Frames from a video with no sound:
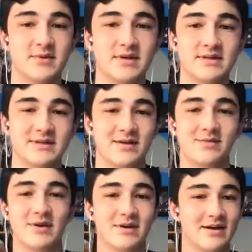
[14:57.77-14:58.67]
Because I
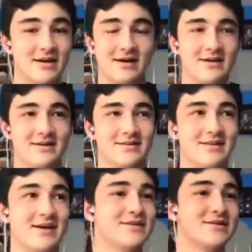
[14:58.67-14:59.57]
mean,
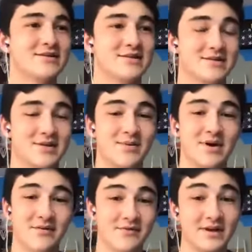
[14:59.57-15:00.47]
that doesn't just come
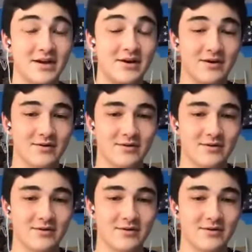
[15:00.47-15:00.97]
out of thin air,